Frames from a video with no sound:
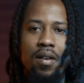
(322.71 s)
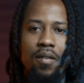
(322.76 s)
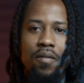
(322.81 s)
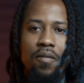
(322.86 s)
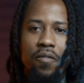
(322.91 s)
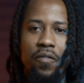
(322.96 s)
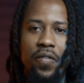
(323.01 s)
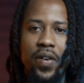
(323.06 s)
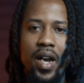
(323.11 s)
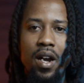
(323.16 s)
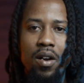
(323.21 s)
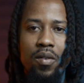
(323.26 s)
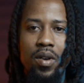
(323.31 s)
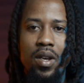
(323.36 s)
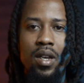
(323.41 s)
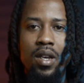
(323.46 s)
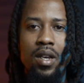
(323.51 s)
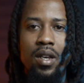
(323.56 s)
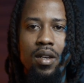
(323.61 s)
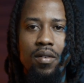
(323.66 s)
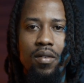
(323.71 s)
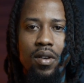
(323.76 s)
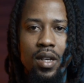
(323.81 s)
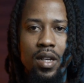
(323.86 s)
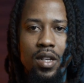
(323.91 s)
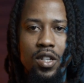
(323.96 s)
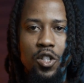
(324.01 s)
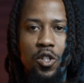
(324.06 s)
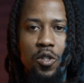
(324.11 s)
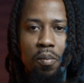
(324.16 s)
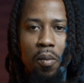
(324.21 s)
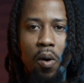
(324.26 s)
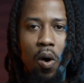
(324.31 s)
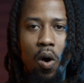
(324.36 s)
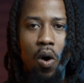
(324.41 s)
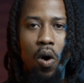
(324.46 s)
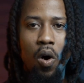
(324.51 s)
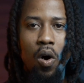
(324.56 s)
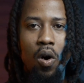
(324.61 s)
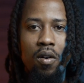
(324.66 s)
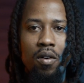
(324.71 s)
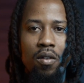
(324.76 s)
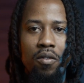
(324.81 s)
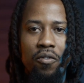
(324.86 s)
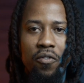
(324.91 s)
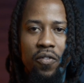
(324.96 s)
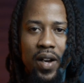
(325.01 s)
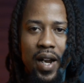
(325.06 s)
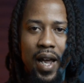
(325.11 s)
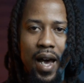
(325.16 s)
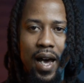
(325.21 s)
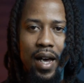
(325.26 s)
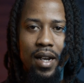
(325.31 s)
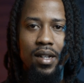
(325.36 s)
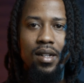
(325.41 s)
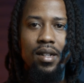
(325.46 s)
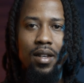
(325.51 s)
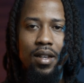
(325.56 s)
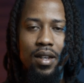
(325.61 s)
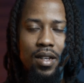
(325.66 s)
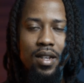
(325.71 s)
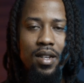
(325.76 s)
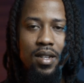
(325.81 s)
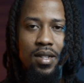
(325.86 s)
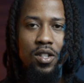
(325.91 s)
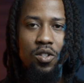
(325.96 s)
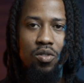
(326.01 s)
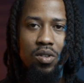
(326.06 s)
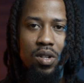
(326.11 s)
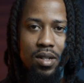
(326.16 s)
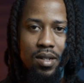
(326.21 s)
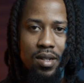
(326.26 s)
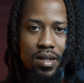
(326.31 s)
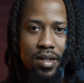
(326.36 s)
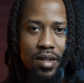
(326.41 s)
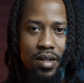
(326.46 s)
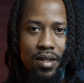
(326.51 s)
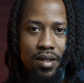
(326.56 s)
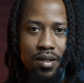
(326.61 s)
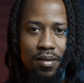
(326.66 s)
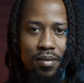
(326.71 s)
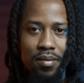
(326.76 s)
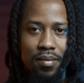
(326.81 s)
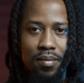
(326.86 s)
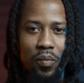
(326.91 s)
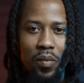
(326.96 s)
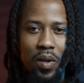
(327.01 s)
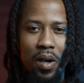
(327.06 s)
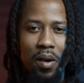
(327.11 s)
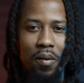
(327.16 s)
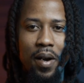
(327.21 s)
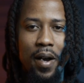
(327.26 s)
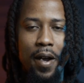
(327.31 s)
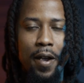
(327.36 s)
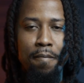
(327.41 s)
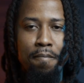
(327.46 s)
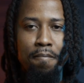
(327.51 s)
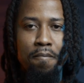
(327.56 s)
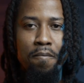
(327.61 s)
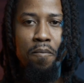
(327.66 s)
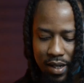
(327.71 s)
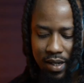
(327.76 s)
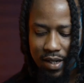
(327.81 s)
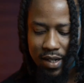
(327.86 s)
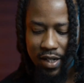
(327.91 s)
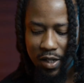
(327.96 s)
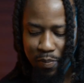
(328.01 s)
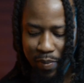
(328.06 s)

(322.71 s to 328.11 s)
very small, flat, easy to conceal. All right? This